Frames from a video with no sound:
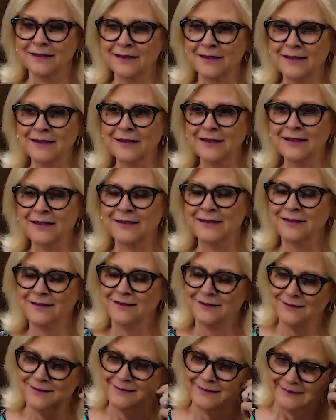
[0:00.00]

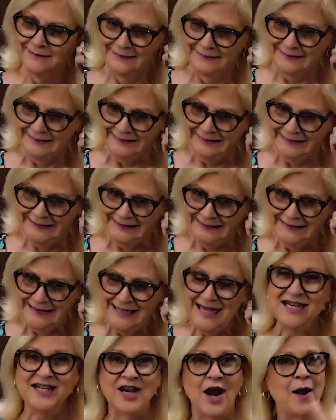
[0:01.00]
Oh.
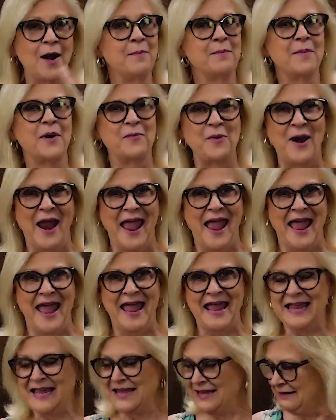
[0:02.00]
These aren't
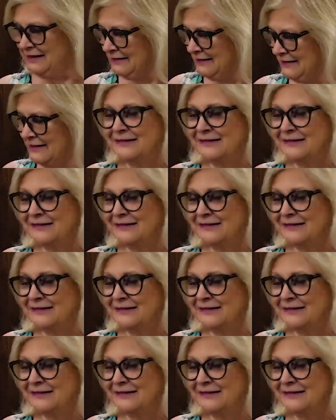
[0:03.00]
meringue.